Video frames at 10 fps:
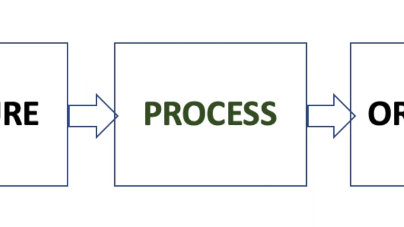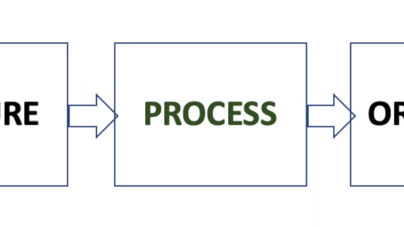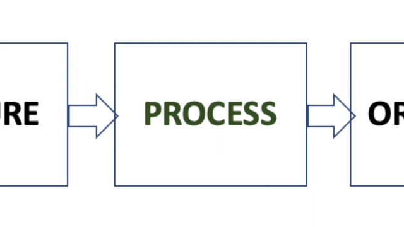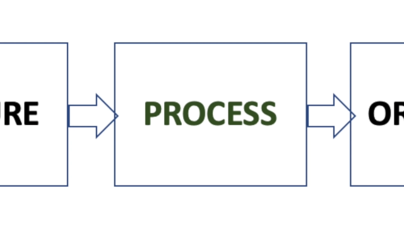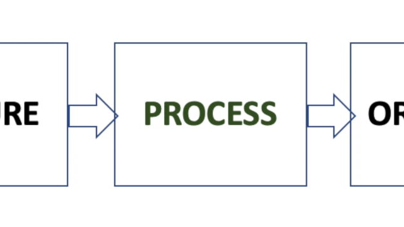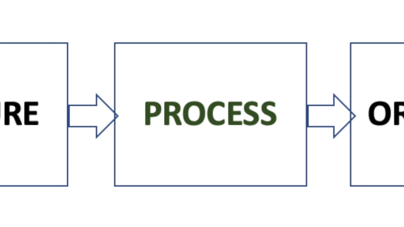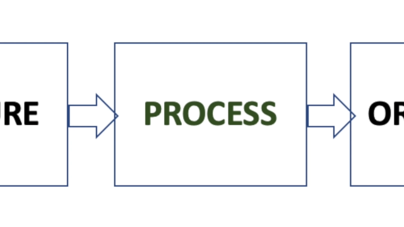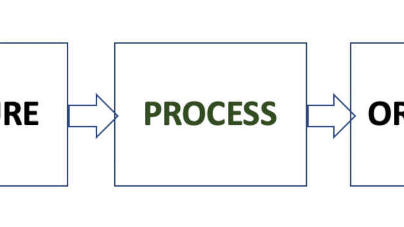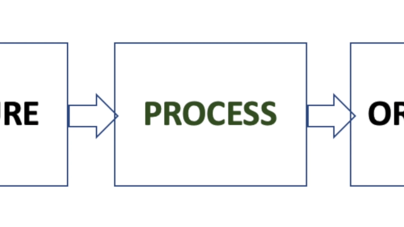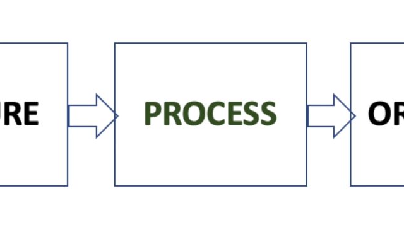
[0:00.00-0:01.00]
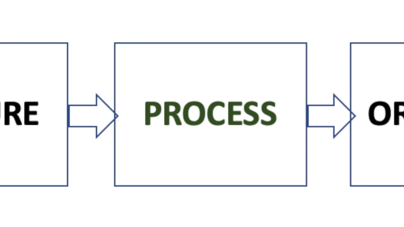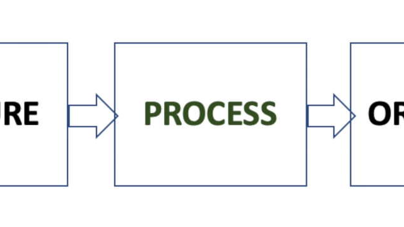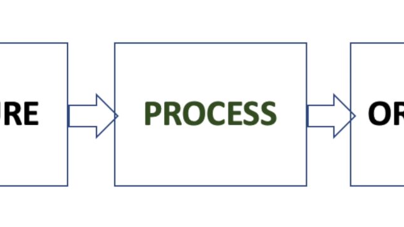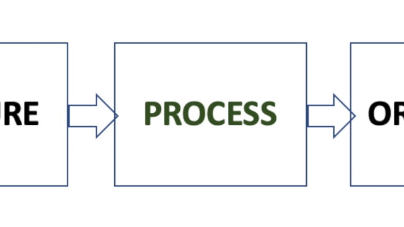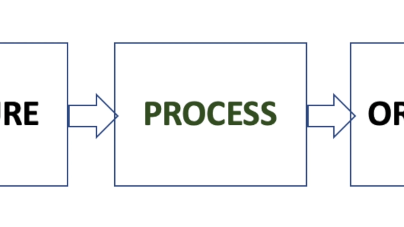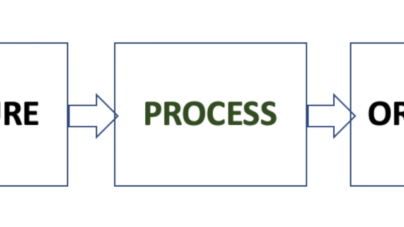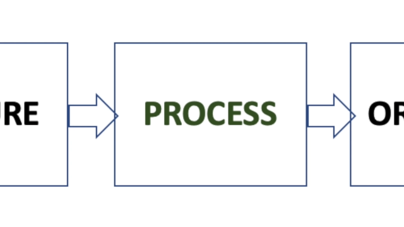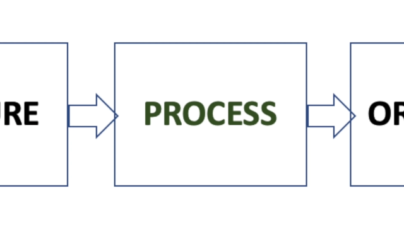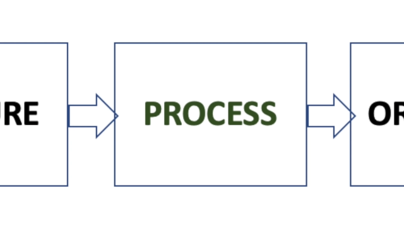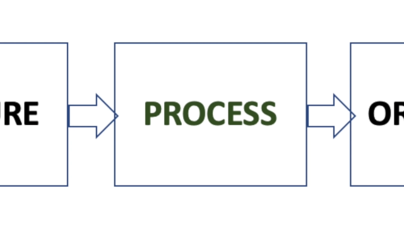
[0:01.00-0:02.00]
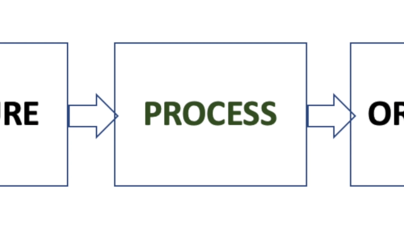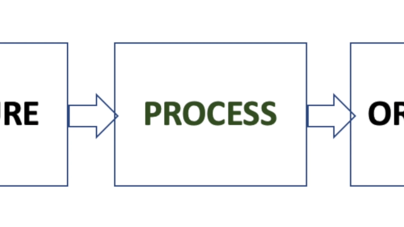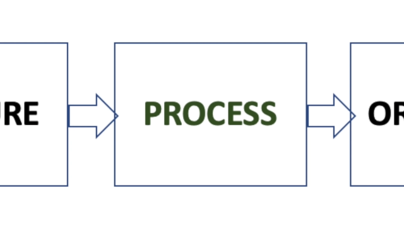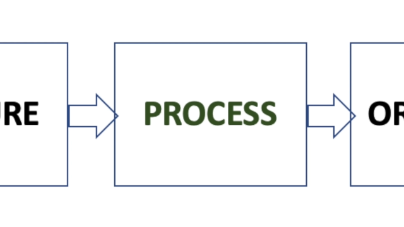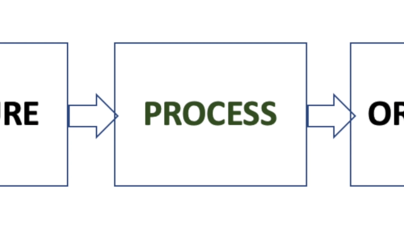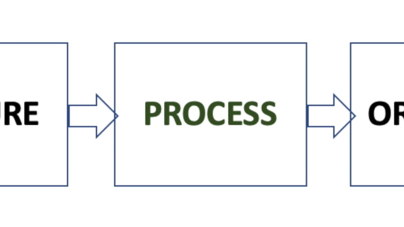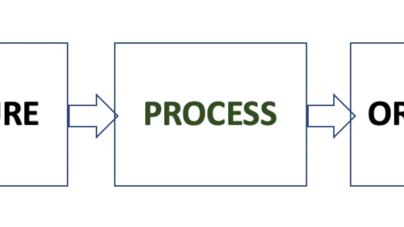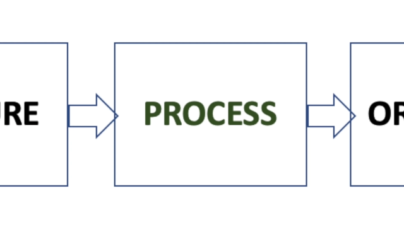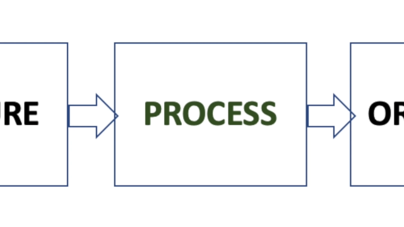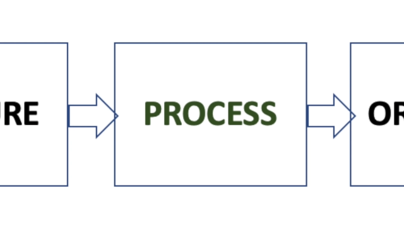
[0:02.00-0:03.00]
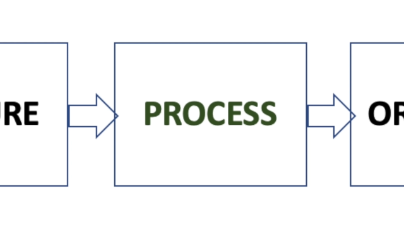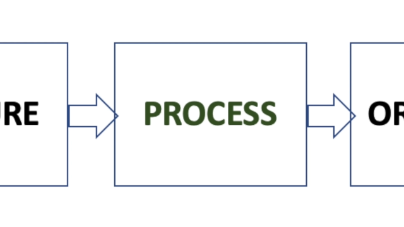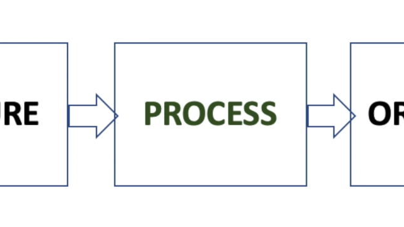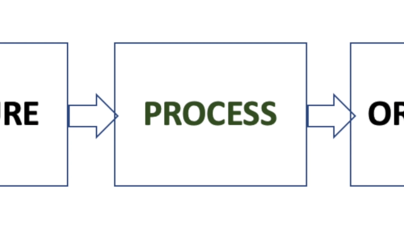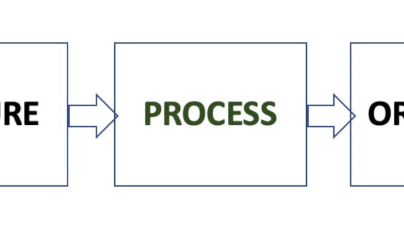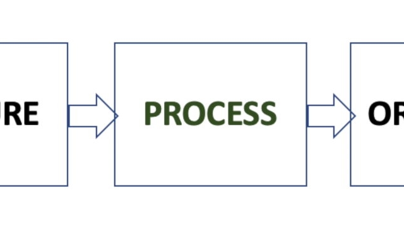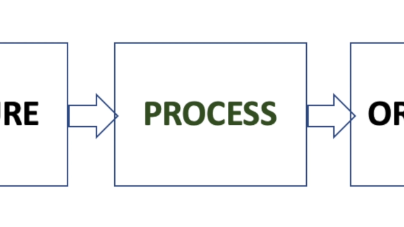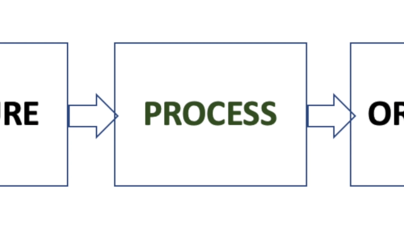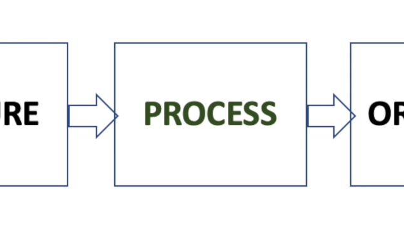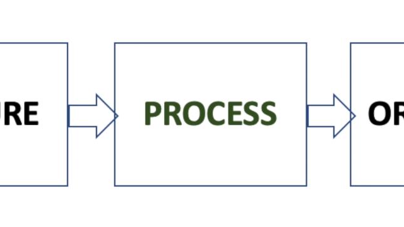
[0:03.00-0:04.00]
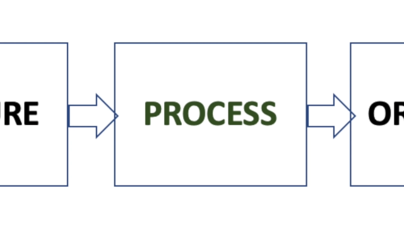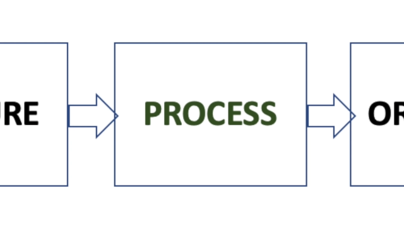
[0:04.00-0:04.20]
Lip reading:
(no speaker visible)